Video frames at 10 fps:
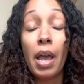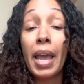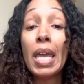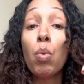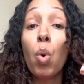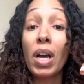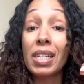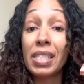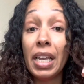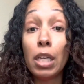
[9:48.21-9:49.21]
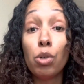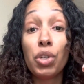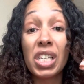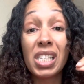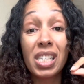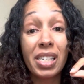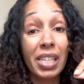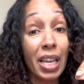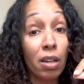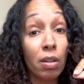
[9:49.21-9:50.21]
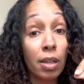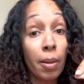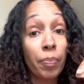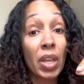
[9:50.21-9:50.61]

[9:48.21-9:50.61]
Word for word: he will continue to steal,